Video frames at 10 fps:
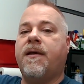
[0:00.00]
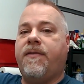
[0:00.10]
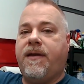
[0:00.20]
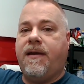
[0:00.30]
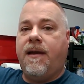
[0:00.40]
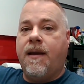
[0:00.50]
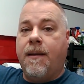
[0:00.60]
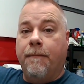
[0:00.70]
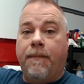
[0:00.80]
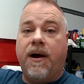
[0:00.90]
the
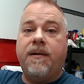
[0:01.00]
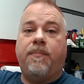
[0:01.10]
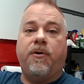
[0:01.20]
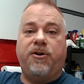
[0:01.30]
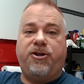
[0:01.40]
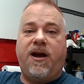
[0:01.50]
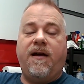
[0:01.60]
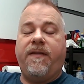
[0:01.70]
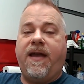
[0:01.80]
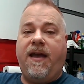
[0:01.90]
button push on
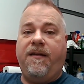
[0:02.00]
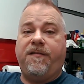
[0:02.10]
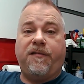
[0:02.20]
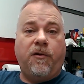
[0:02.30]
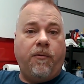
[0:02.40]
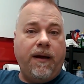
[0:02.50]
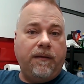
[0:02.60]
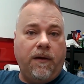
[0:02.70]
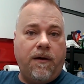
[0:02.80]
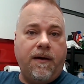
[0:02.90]
the case is quite
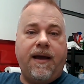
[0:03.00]
long,